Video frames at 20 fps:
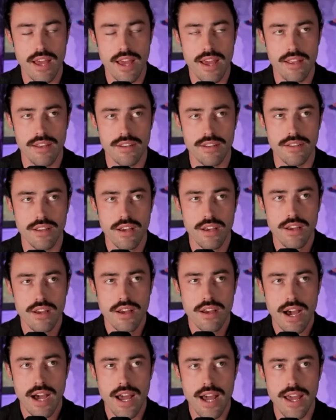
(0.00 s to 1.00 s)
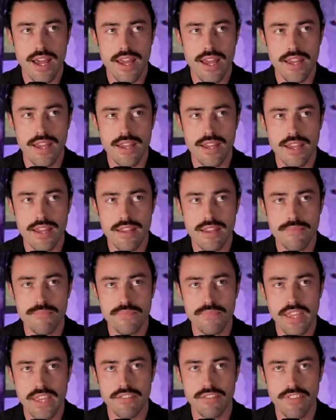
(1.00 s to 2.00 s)
And I
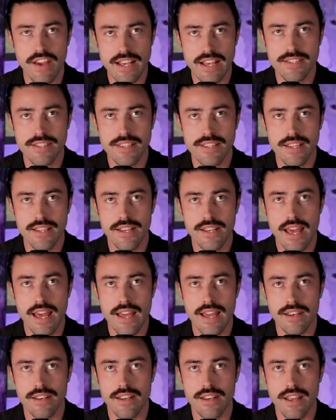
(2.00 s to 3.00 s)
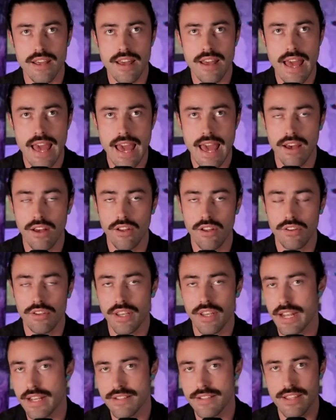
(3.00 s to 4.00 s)
invested and
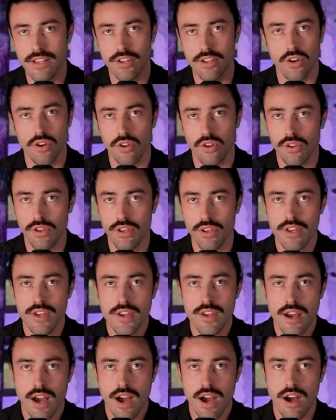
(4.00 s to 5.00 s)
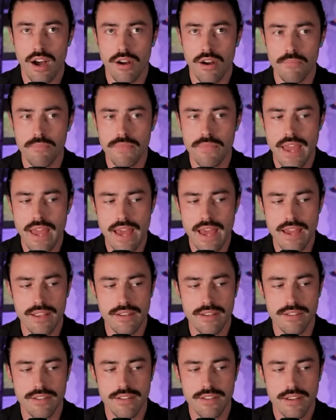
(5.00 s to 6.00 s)
held, and I still hold um,
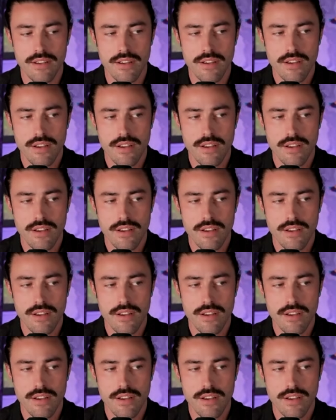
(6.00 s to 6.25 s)
and